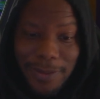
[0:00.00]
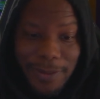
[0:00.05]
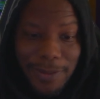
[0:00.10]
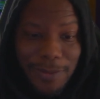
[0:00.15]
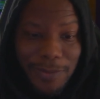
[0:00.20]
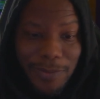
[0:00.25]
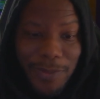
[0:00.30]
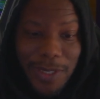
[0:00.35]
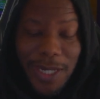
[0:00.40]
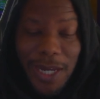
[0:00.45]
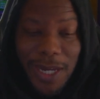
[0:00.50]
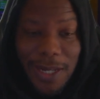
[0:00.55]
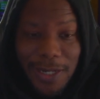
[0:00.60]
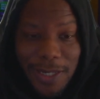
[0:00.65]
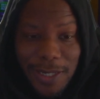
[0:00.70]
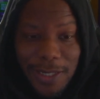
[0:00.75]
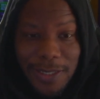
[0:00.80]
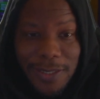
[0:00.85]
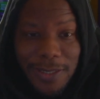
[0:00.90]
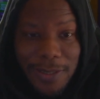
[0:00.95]
we got to
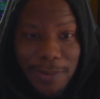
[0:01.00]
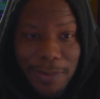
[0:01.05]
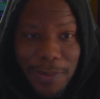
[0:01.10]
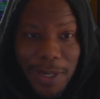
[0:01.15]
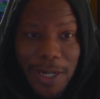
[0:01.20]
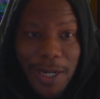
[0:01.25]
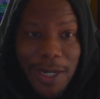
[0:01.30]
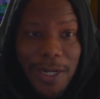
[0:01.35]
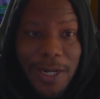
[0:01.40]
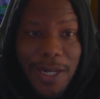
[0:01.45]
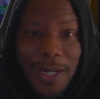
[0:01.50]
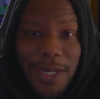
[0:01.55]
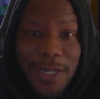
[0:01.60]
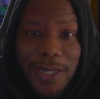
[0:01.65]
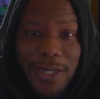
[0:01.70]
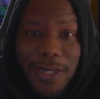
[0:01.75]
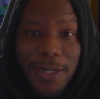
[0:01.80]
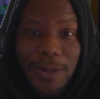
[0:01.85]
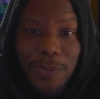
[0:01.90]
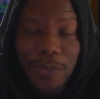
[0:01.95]
get somebody that
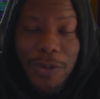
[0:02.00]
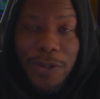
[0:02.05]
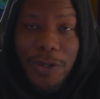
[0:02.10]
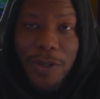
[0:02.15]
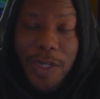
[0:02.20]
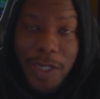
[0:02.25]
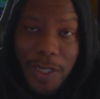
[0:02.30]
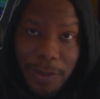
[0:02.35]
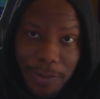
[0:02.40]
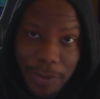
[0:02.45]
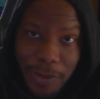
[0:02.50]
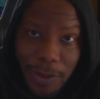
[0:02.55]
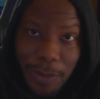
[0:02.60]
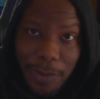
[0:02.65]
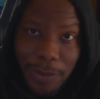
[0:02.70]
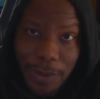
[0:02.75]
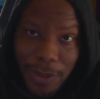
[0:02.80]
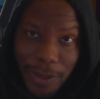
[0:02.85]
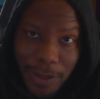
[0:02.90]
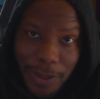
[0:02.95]
can will help
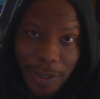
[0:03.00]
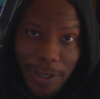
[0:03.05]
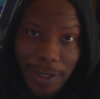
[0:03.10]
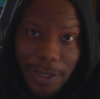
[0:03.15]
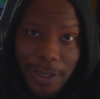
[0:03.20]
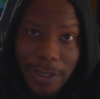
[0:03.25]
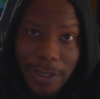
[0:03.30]
Lamar